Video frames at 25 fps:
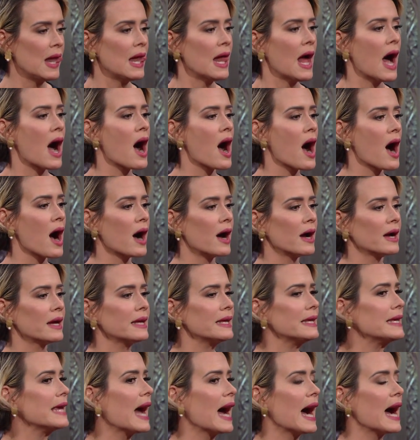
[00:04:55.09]
Uh, Magie
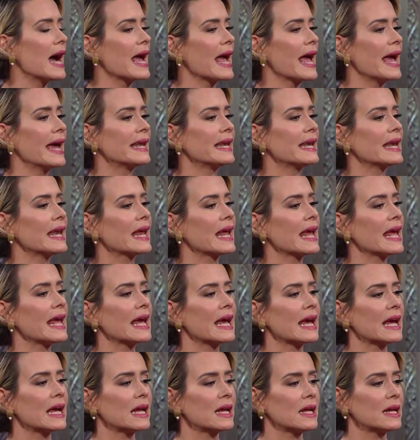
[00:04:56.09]
uh, yeah, Noir. and black
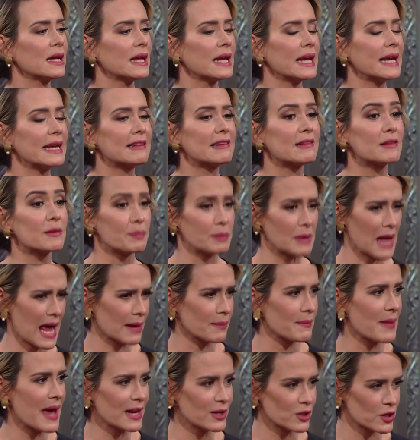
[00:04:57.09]
magic. It's
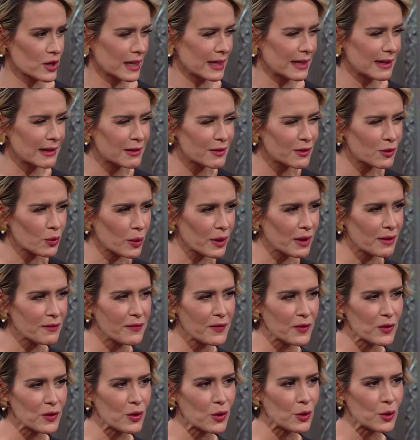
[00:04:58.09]
black magic, and it's sort
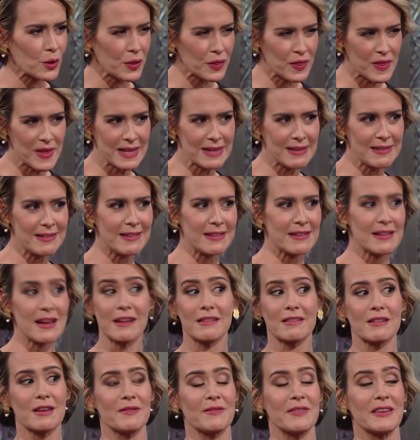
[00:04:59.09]
of earthy and
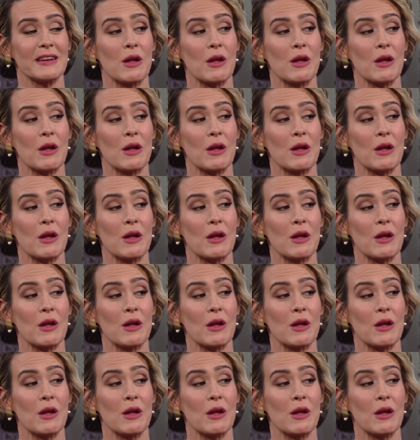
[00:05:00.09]
seductive, and